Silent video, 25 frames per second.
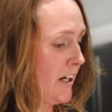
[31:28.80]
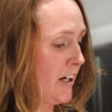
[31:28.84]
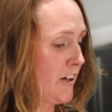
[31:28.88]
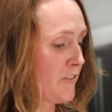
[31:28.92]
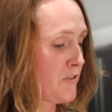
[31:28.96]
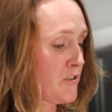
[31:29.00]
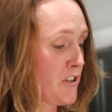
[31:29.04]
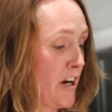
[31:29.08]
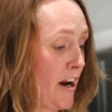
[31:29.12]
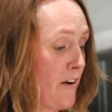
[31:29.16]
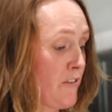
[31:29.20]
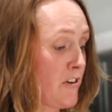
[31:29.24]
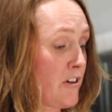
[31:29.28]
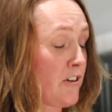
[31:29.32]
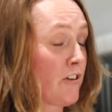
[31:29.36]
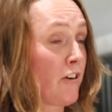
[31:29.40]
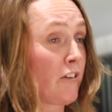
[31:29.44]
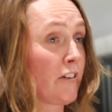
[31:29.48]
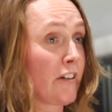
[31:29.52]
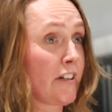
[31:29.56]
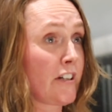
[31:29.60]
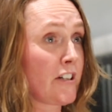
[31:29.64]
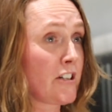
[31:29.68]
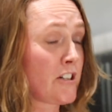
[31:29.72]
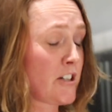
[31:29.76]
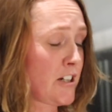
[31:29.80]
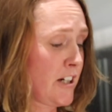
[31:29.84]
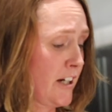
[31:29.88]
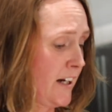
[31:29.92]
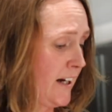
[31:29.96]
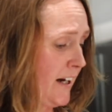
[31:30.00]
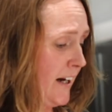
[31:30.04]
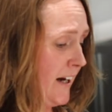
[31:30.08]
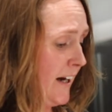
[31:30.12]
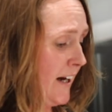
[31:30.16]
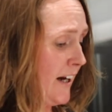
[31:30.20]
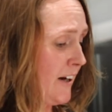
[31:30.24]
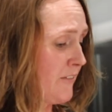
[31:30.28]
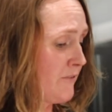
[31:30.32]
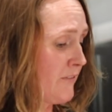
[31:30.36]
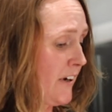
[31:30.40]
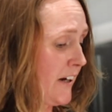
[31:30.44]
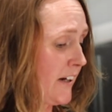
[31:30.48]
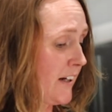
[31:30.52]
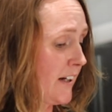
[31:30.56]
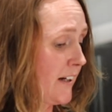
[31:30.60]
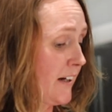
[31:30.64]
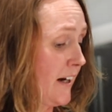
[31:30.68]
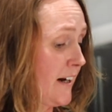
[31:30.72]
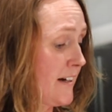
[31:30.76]
of sharing knowledge and
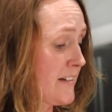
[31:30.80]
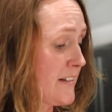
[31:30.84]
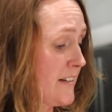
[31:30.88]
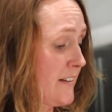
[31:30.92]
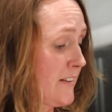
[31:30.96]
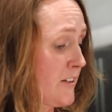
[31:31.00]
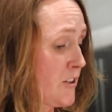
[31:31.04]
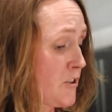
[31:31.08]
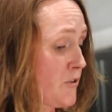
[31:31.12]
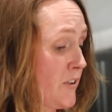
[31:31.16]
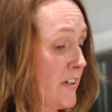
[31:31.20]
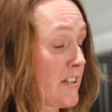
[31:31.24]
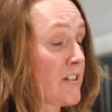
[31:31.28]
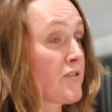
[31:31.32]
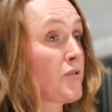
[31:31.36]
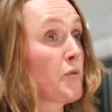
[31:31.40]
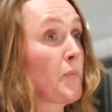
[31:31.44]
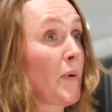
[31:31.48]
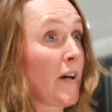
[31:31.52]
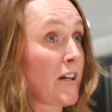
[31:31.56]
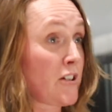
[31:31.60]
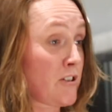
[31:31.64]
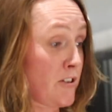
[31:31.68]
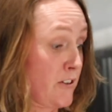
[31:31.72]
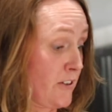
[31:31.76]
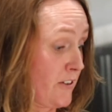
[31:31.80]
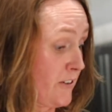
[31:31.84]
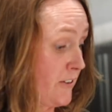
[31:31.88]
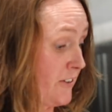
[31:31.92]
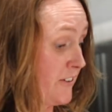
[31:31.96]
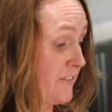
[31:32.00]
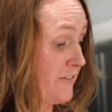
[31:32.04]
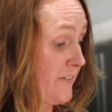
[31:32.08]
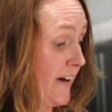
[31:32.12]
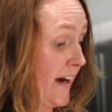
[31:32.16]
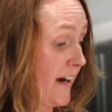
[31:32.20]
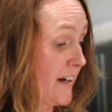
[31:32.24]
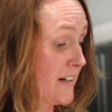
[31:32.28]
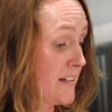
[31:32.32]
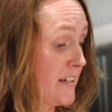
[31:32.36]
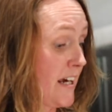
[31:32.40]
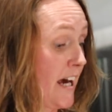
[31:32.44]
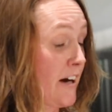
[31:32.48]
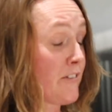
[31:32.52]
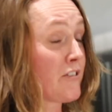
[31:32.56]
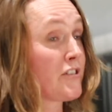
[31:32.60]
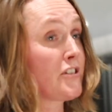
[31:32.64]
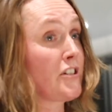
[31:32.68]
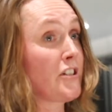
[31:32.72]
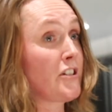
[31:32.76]
recognising the transformational effect
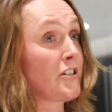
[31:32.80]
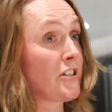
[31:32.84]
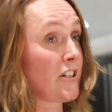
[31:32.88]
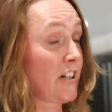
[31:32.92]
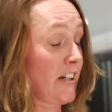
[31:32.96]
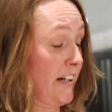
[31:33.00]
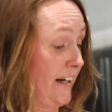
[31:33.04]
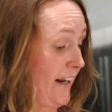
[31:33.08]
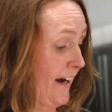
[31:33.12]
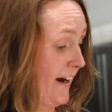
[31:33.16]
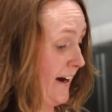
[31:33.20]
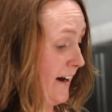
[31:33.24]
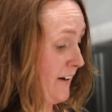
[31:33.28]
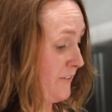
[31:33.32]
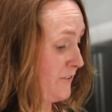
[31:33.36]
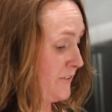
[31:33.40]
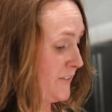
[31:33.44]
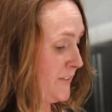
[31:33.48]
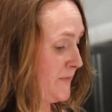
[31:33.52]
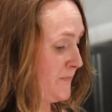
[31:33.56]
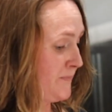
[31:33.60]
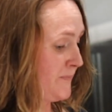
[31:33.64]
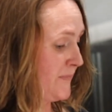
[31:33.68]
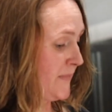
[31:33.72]
heritage can have.